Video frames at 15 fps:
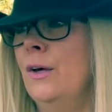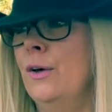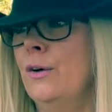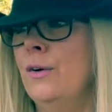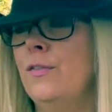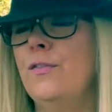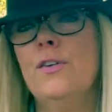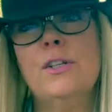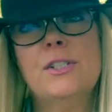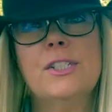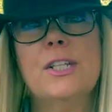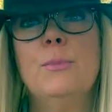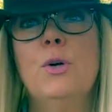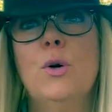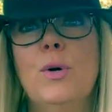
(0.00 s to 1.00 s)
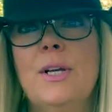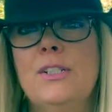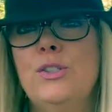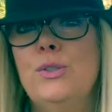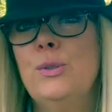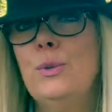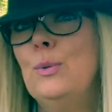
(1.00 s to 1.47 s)
First, I'm going
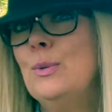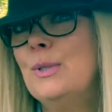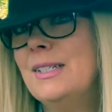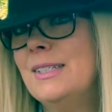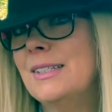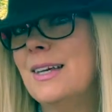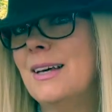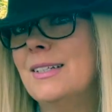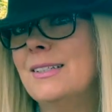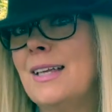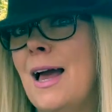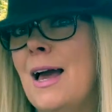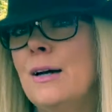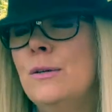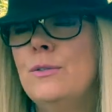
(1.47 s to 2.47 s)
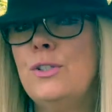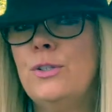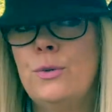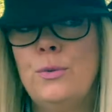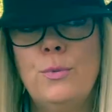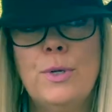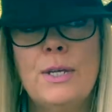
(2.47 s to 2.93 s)
to discuss how
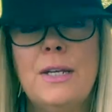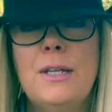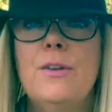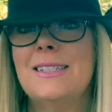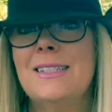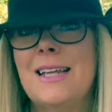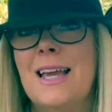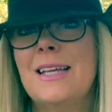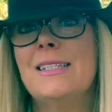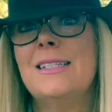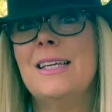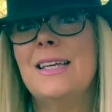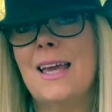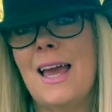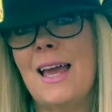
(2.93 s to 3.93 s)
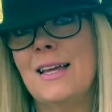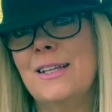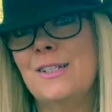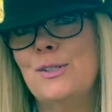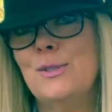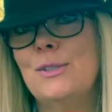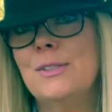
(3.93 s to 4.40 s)
to read standing
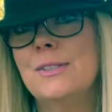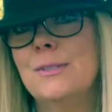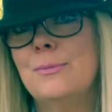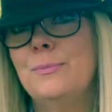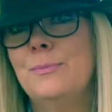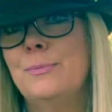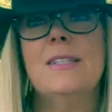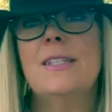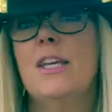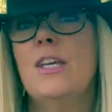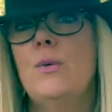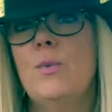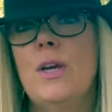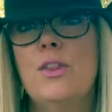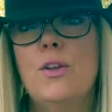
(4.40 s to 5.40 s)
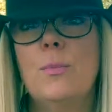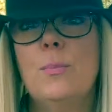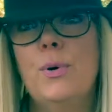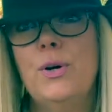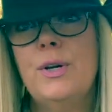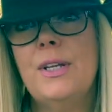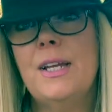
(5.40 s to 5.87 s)
candles that you either
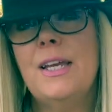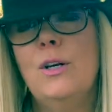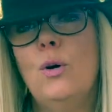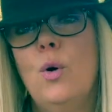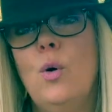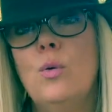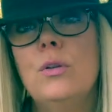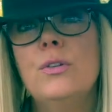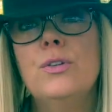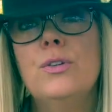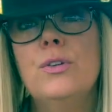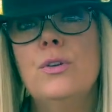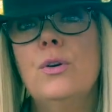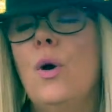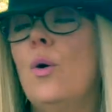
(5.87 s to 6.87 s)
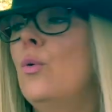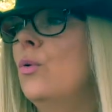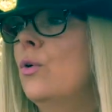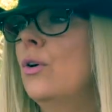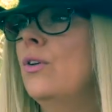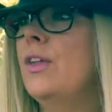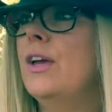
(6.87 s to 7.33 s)
put in a holder,
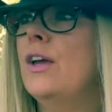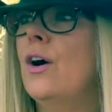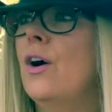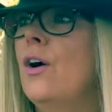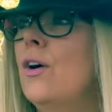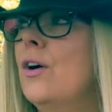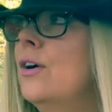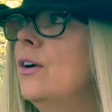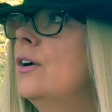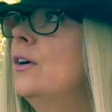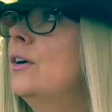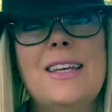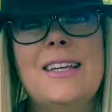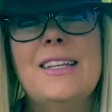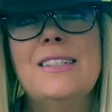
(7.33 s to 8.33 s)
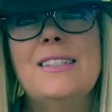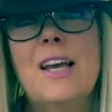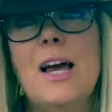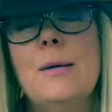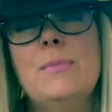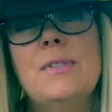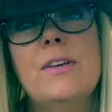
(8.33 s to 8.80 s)
or they are
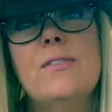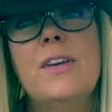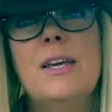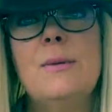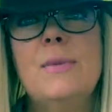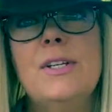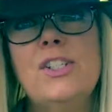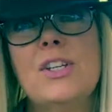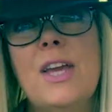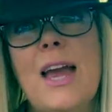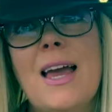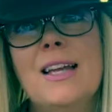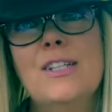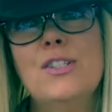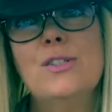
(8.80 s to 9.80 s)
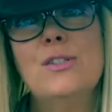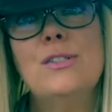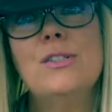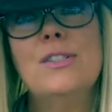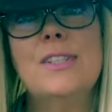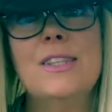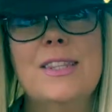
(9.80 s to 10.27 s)
types of image
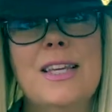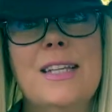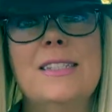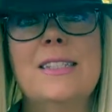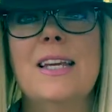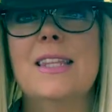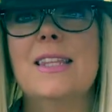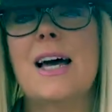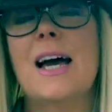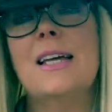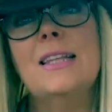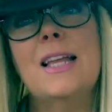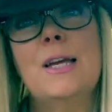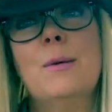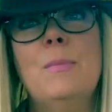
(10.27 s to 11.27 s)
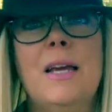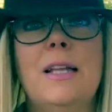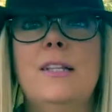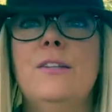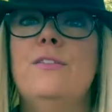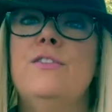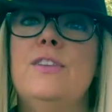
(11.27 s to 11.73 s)
candles and things like that, like
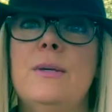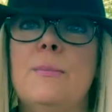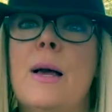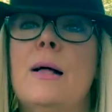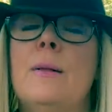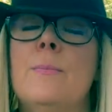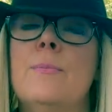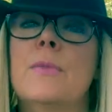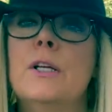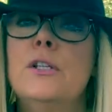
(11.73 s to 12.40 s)
male and female.